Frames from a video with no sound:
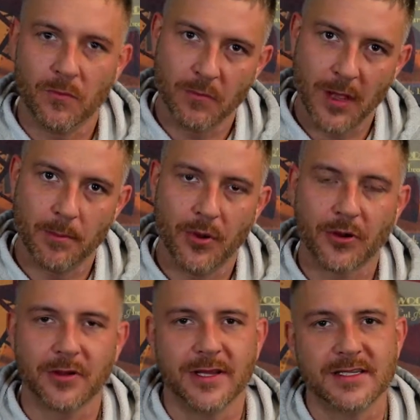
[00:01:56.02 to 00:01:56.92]
My
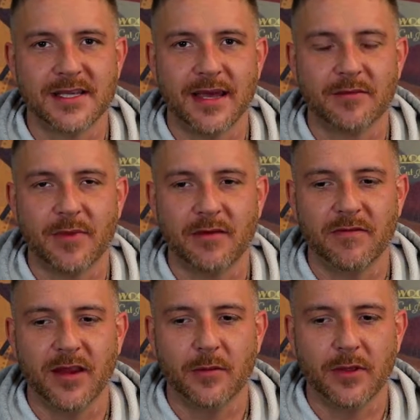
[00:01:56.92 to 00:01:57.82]
Bartley side of my
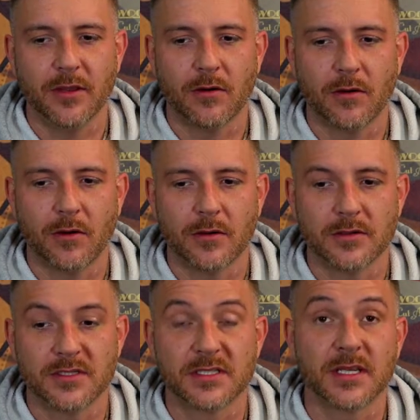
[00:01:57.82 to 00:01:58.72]
family
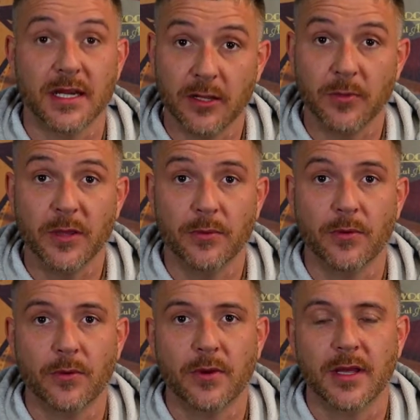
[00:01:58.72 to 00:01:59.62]
are skinny
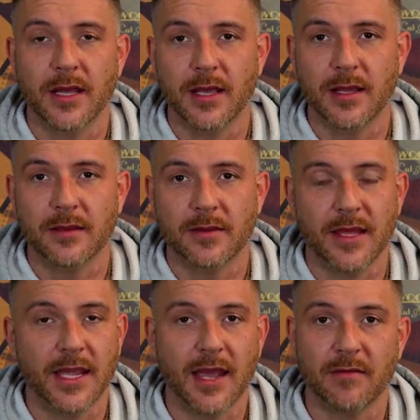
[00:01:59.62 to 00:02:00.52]
people, and
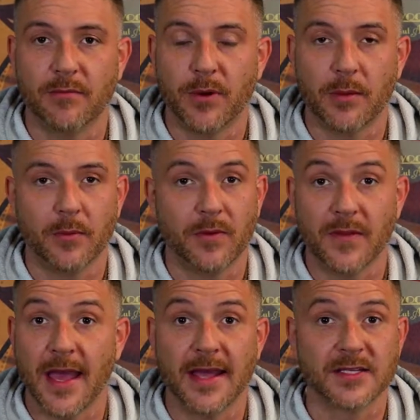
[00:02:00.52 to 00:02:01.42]
they have probably one
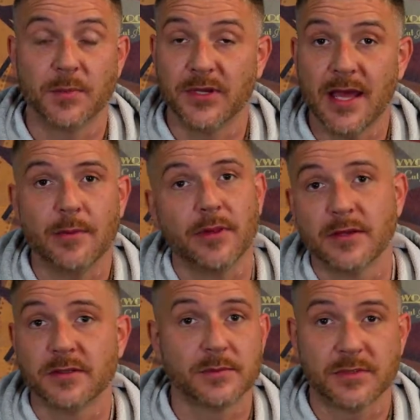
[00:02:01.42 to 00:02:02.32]
of the highest
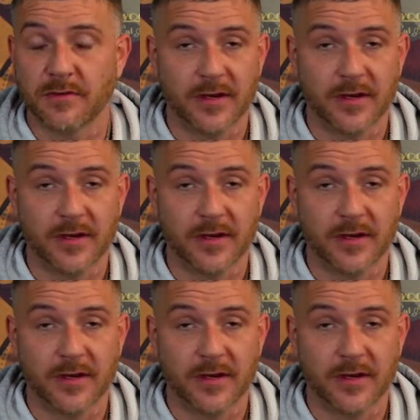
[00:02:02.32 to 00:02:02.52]
metabolisms of